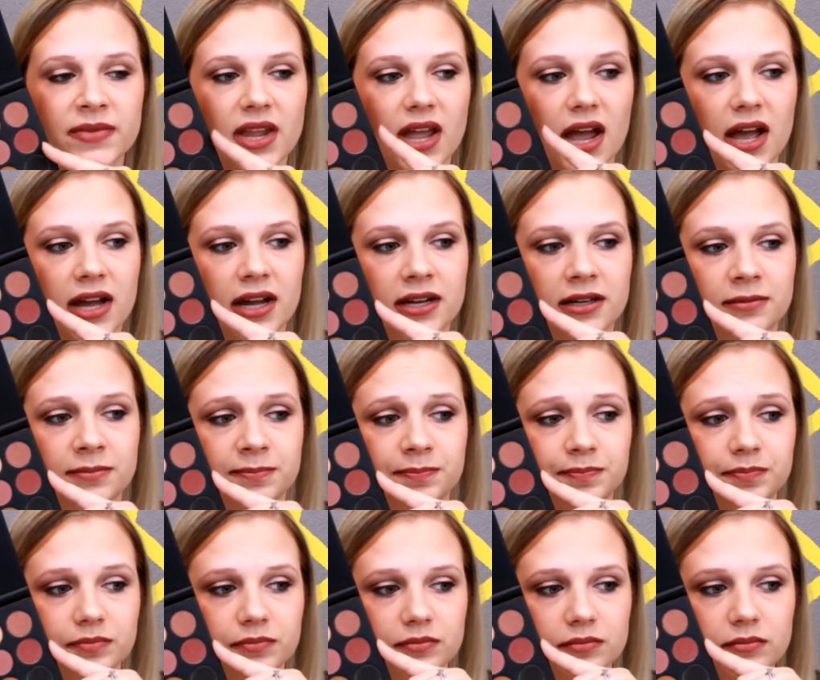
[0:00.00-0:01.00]
Um,
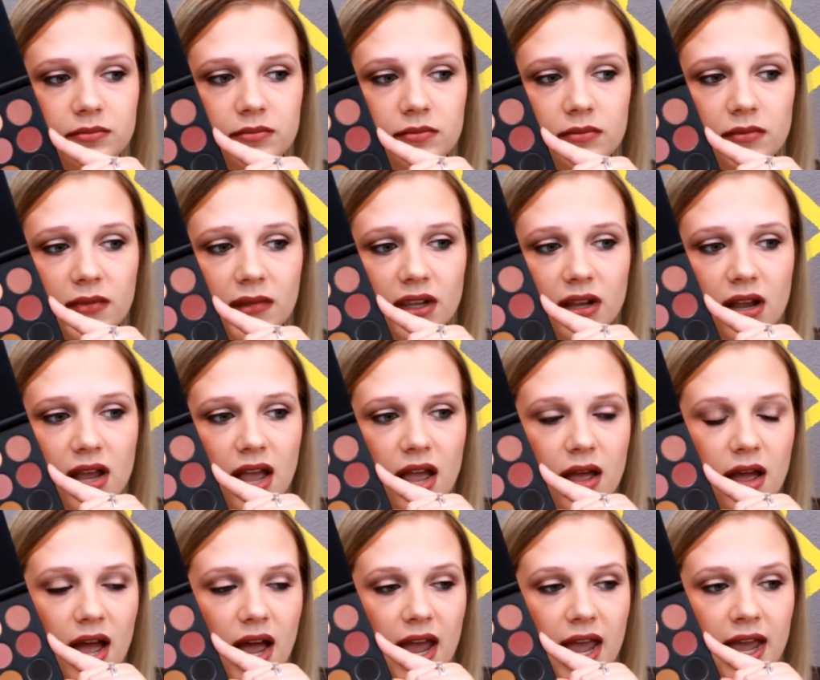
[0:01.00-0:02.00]

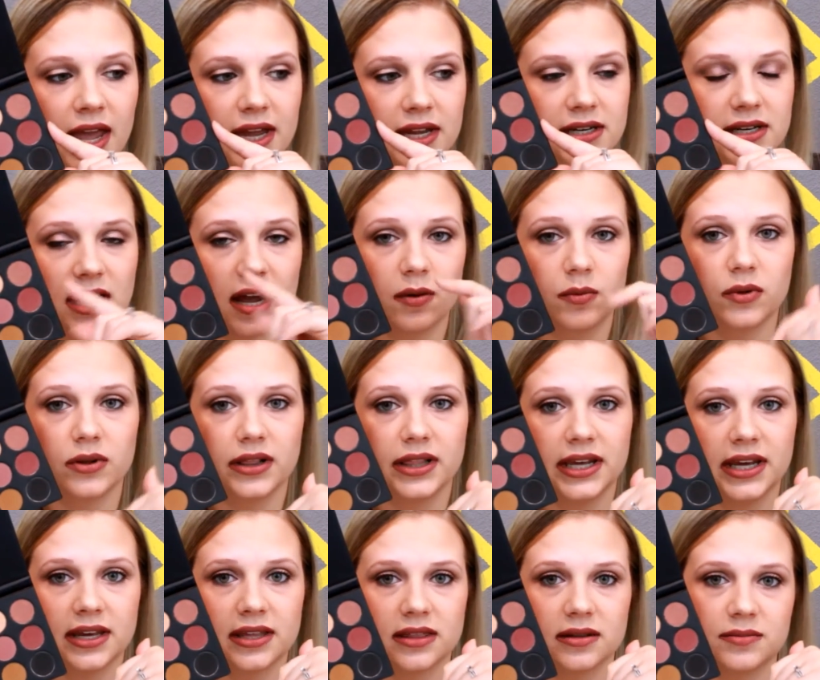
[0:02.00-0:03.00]
and I will
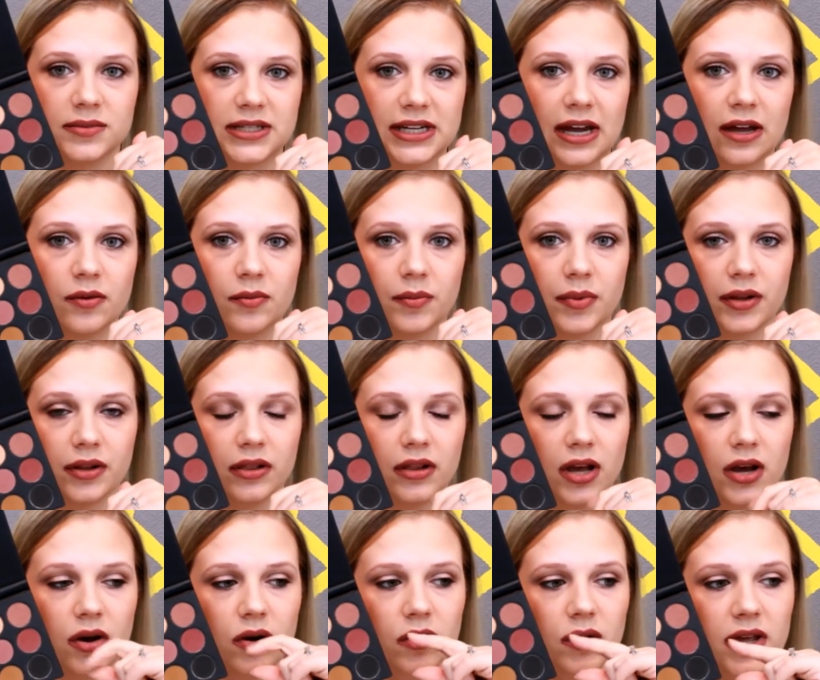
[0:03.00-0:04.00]
link them down
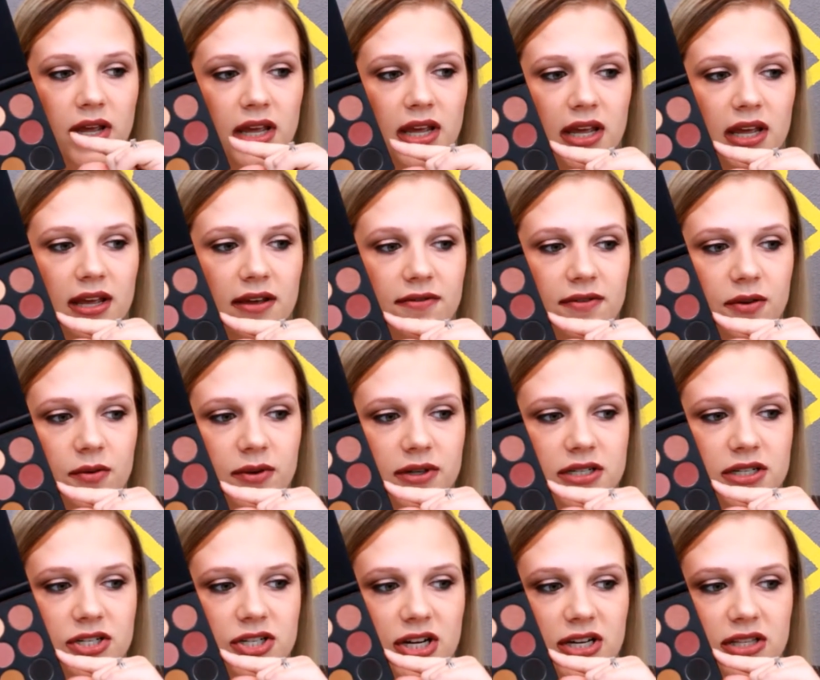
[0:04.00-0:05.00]
below if you
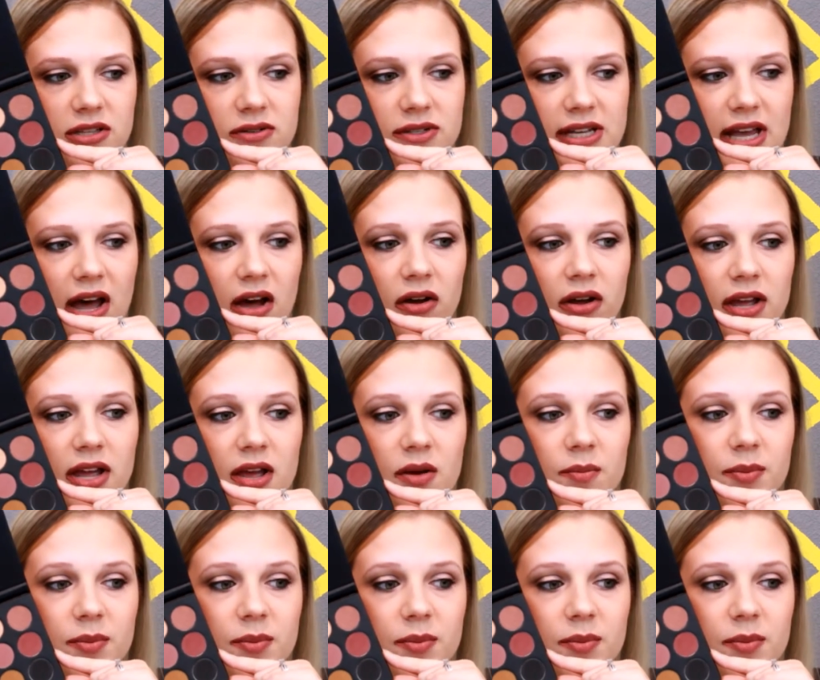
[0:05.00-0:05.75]
want to check those out.